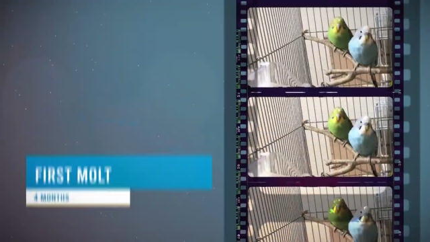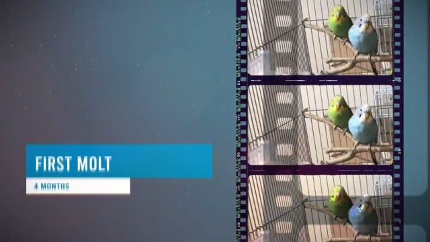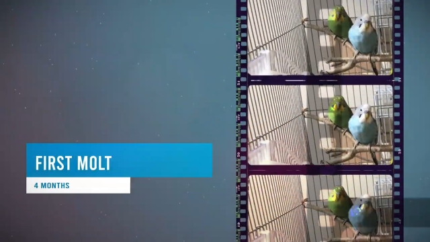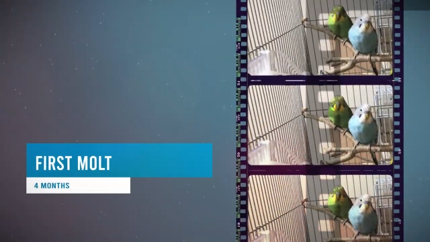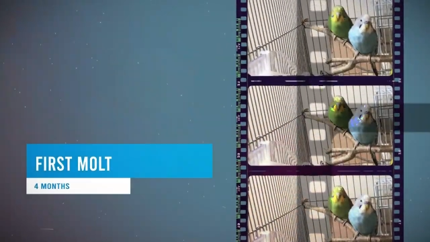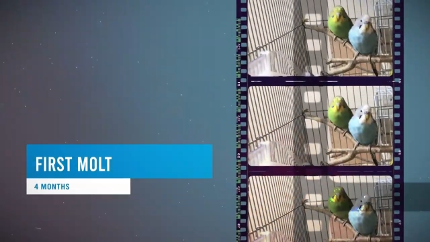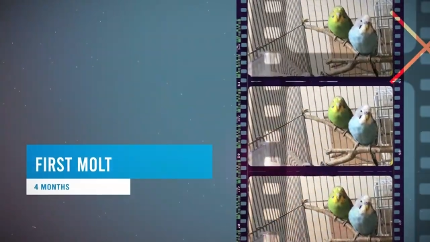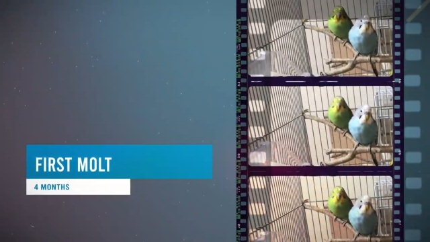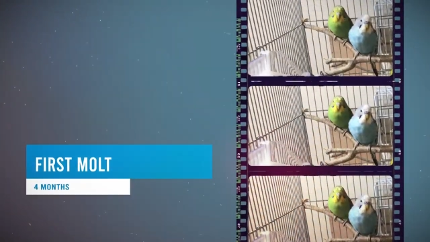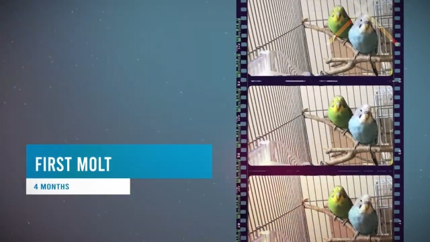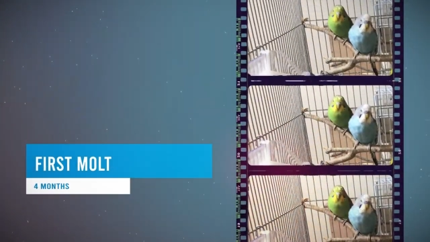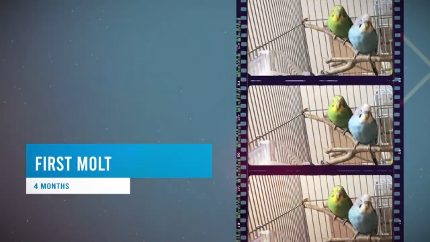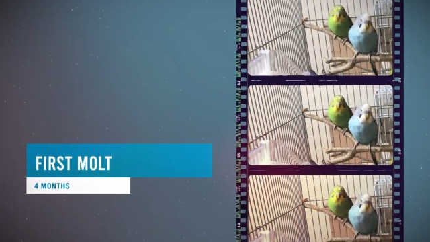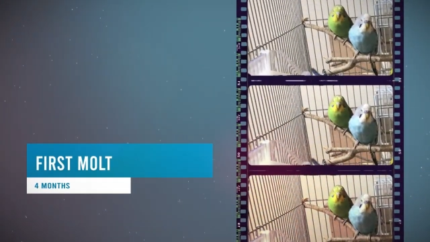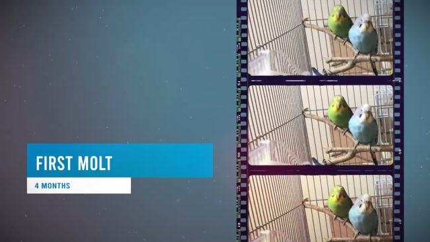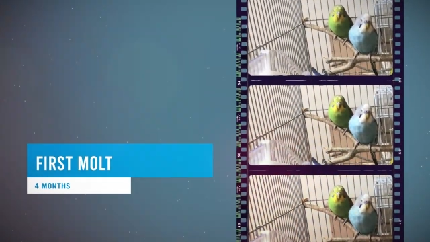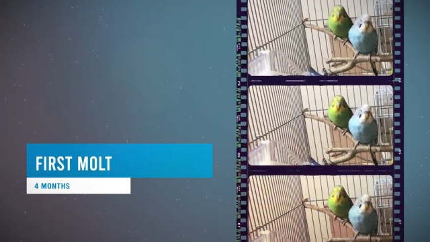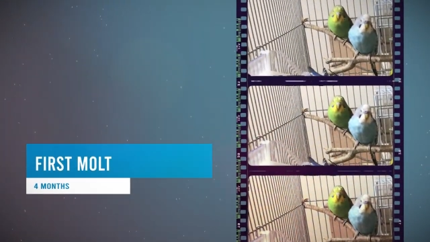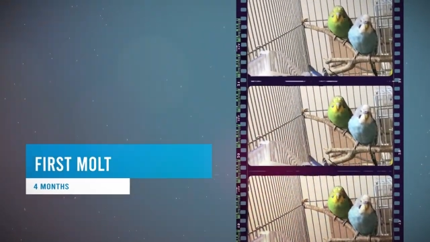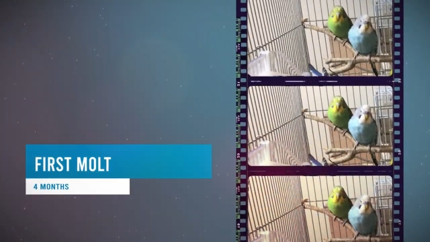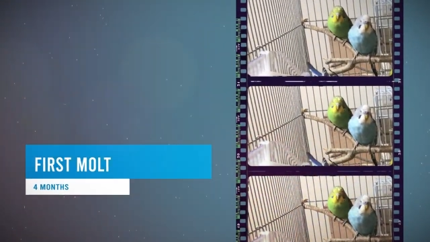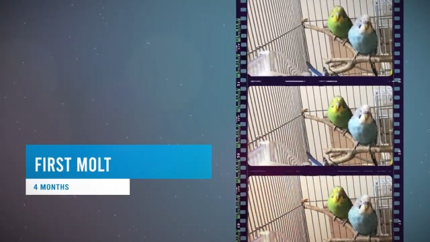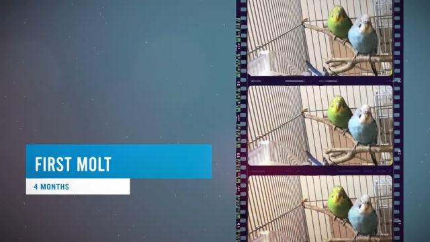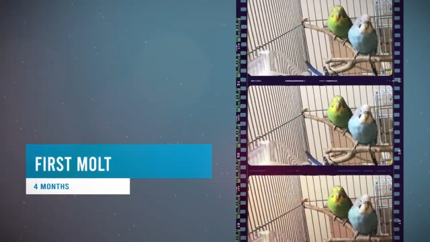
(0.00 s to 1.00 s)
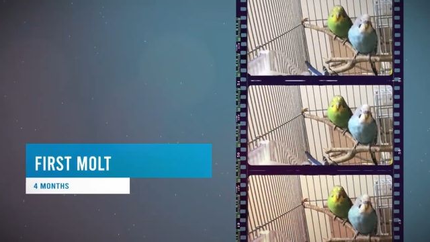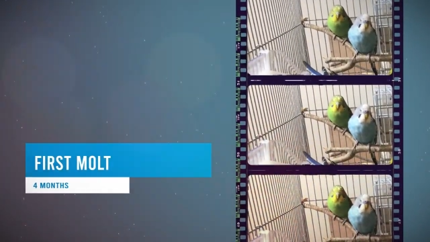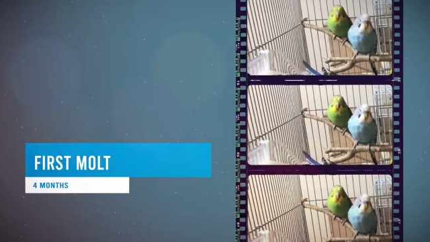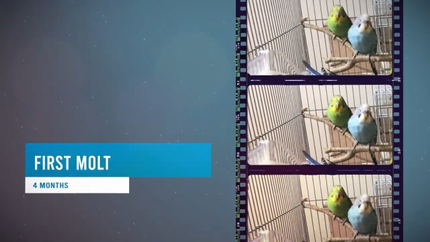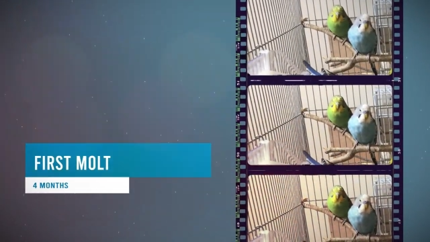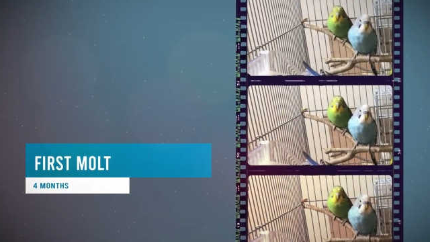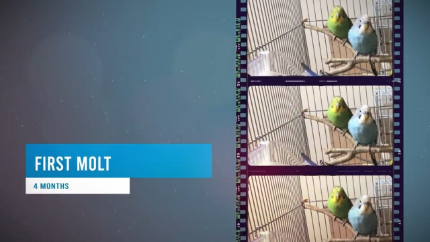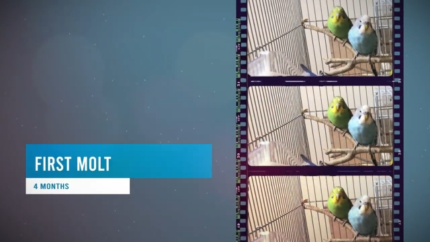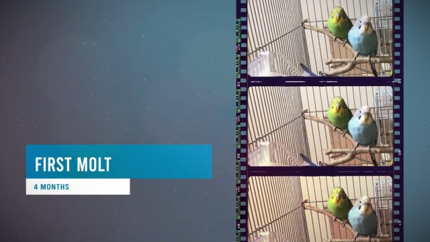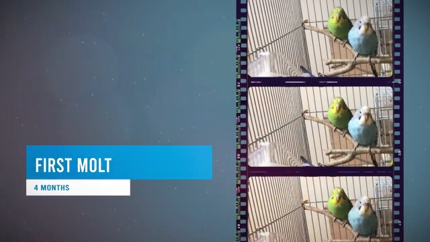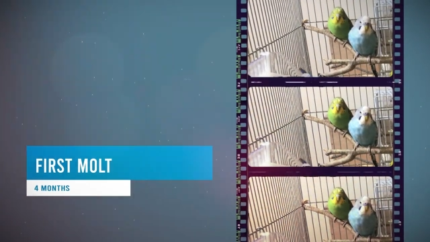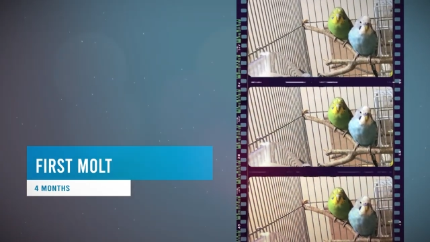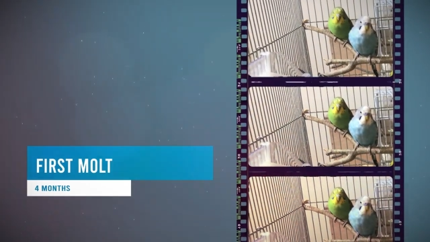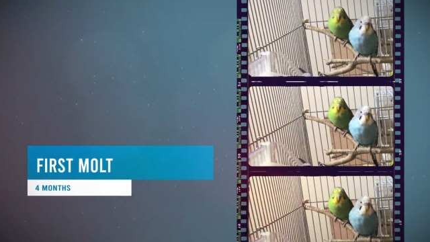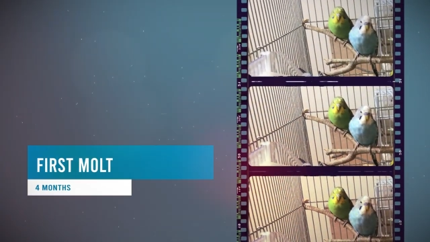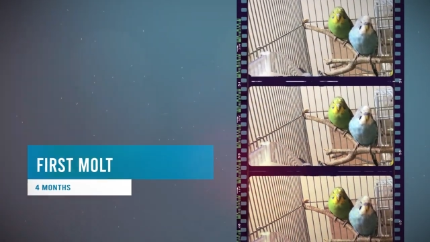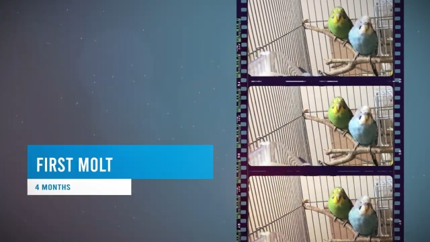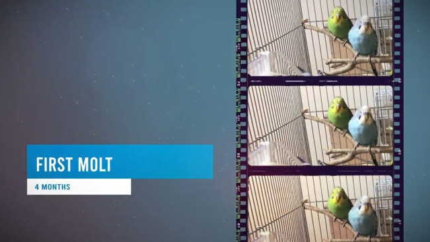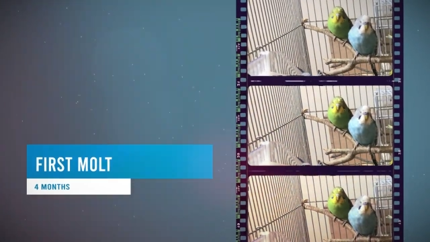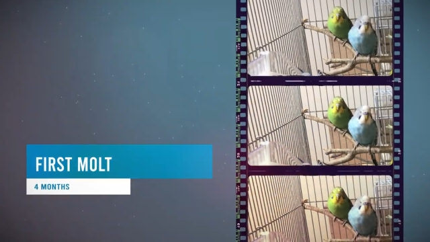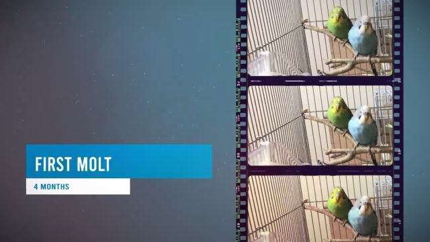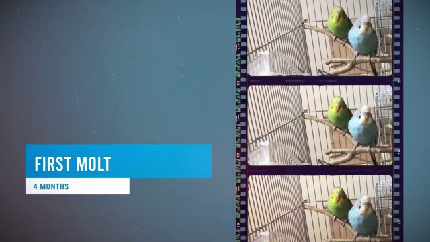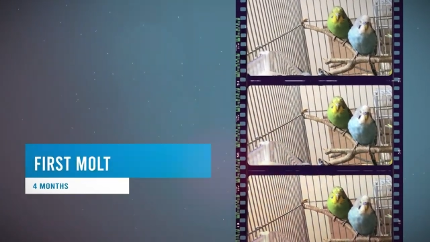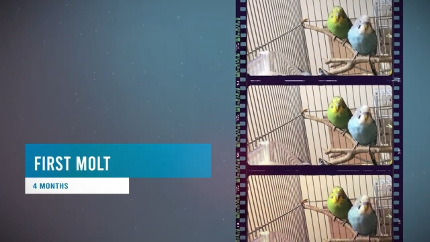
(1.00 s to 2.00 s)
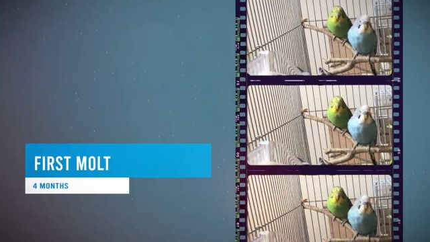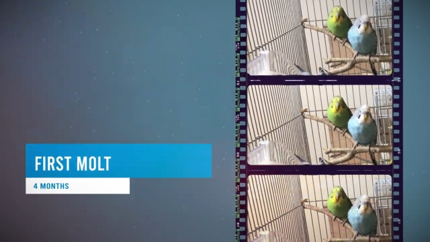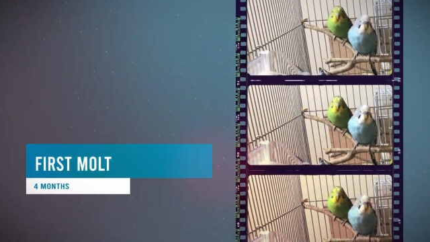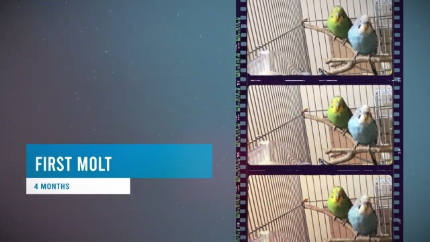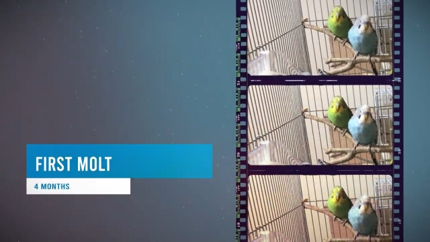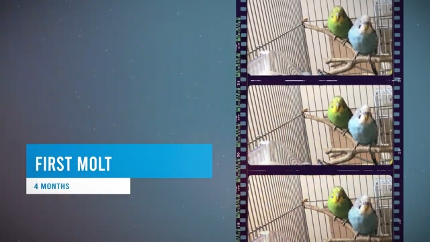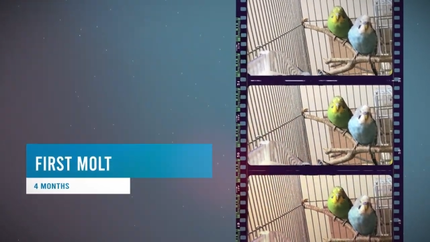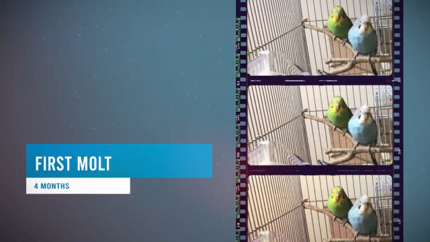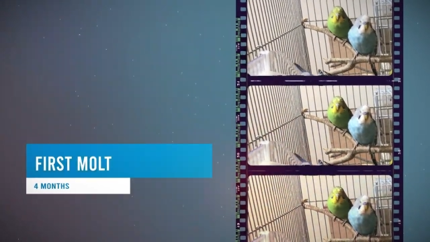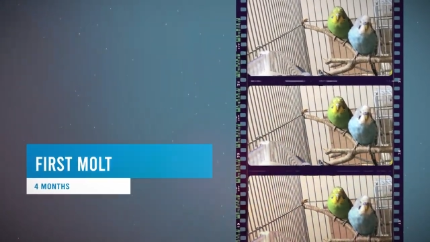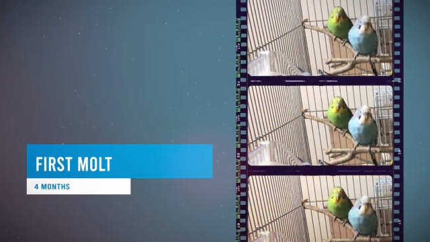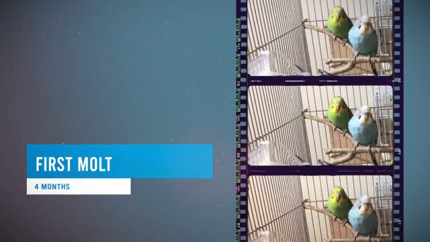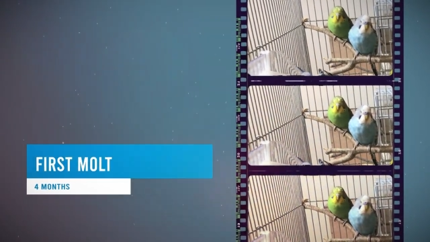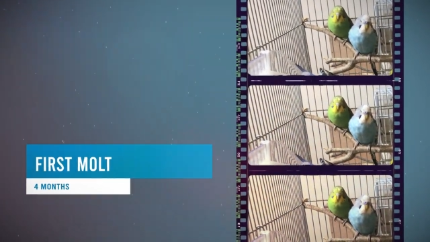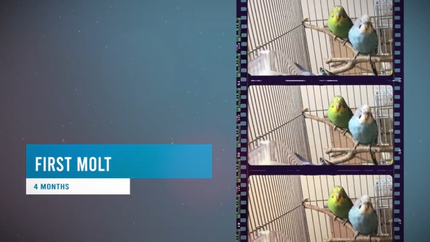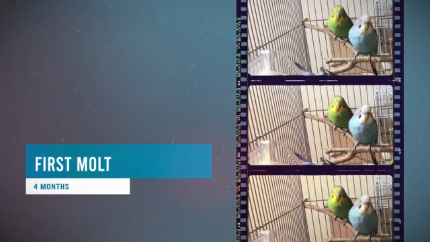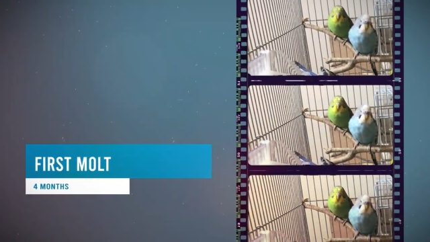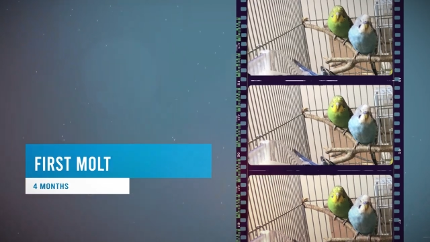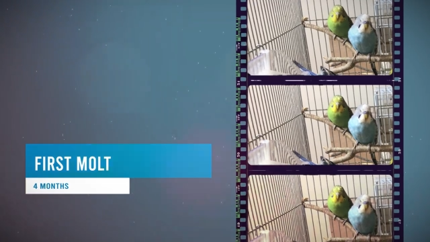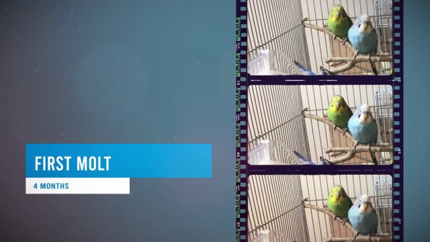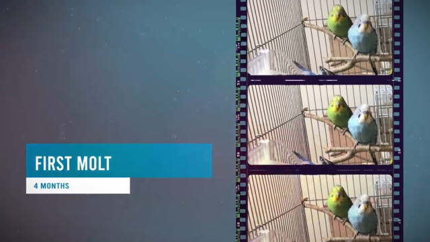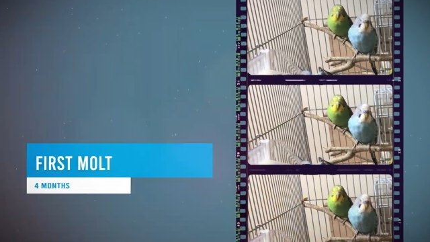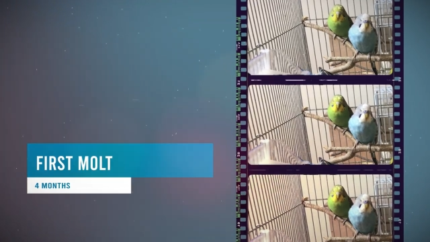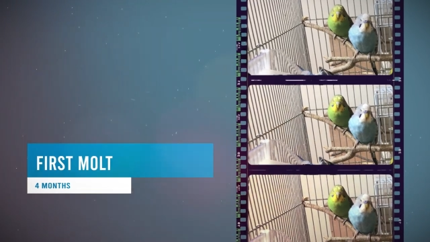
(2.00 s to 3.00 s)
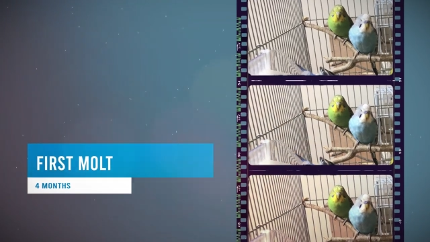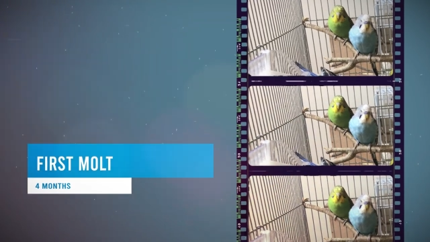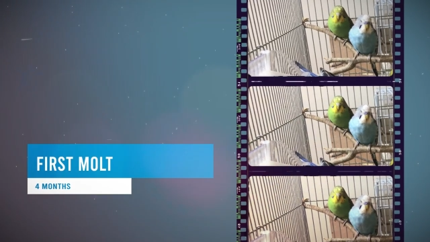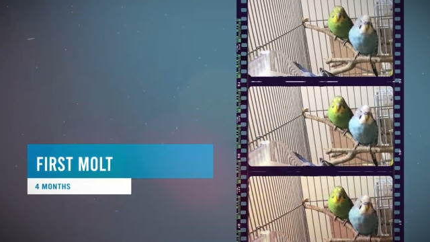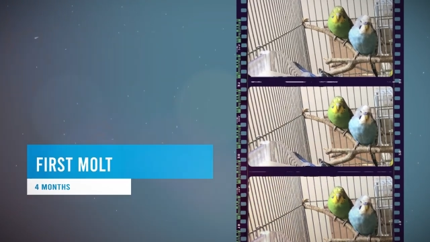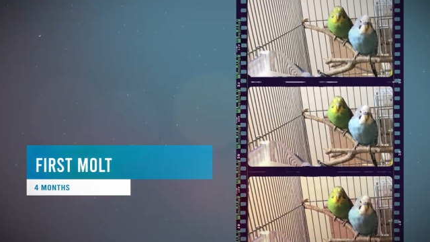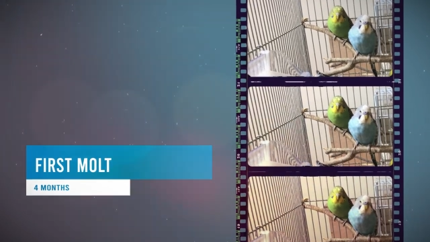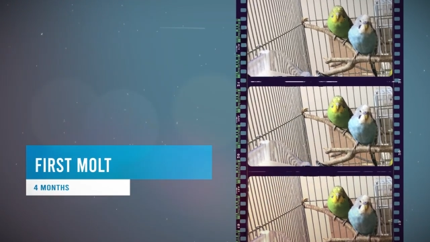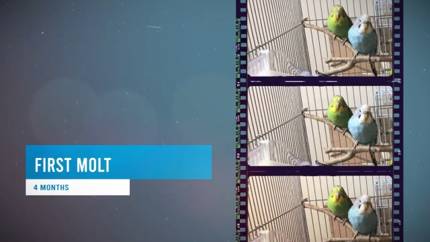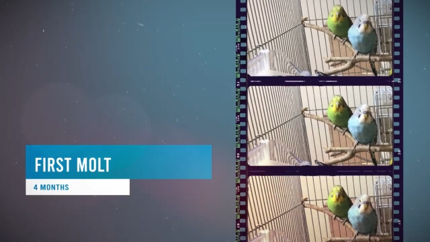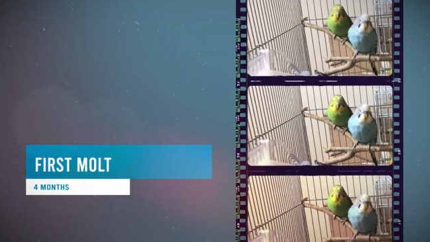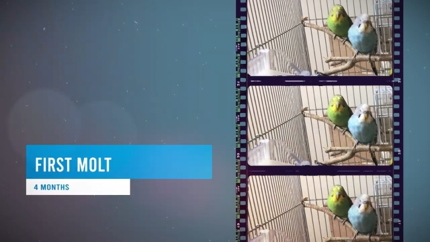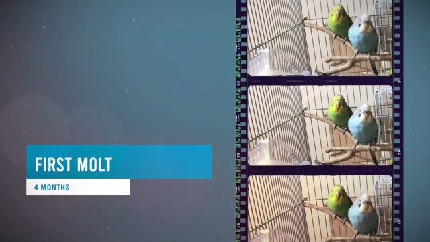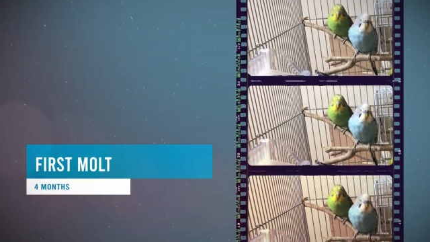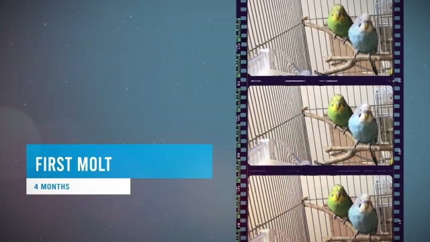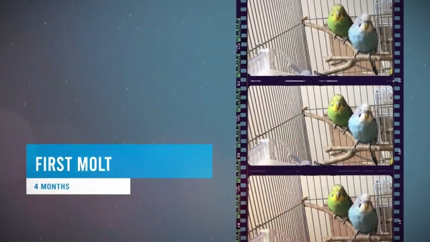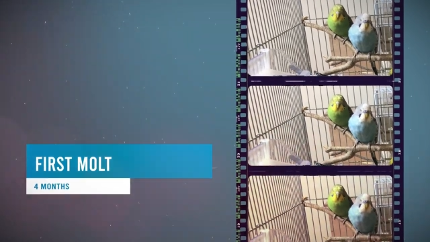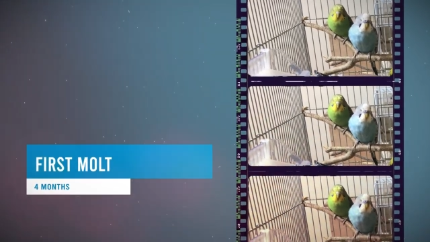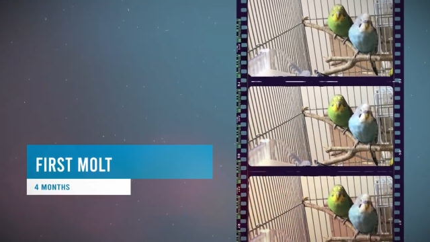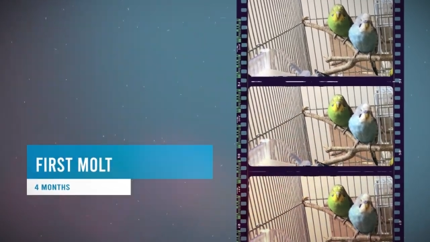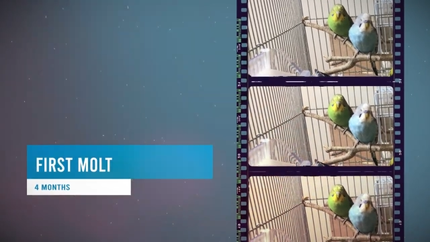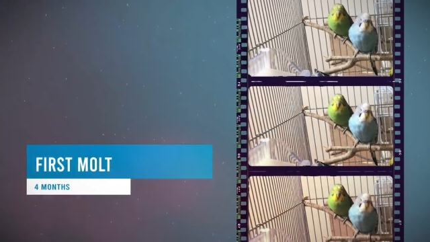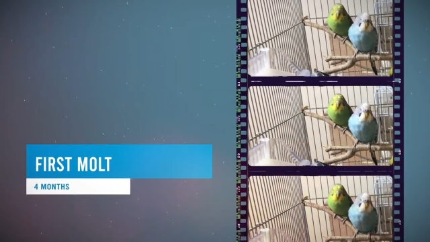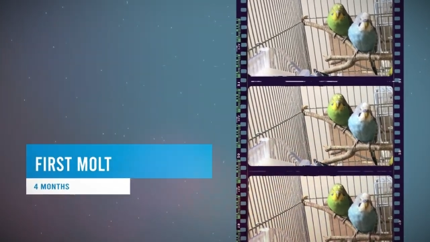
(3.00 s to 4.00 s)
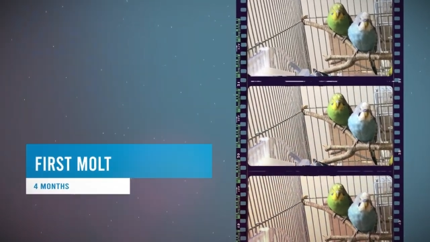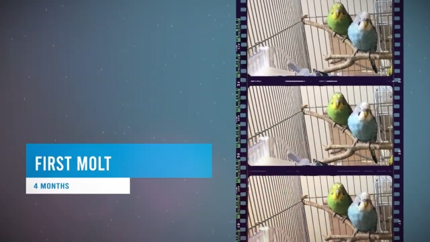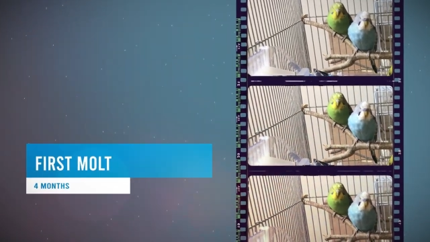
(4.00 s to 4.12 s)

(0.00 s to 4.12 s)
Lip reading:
Nobody's mouth can be seen.